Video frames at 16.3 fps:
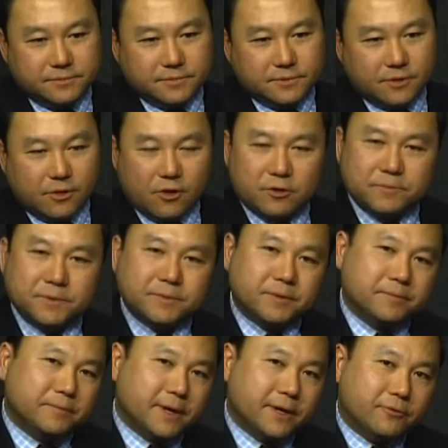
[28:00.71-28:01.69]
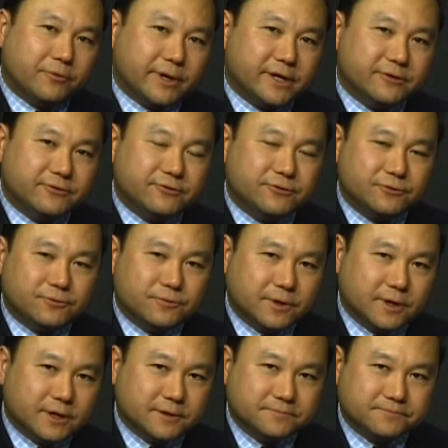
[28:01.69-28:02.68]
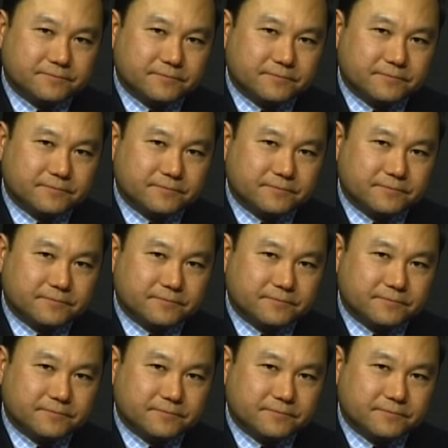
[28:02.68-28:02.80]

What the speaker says: lot of people might run into a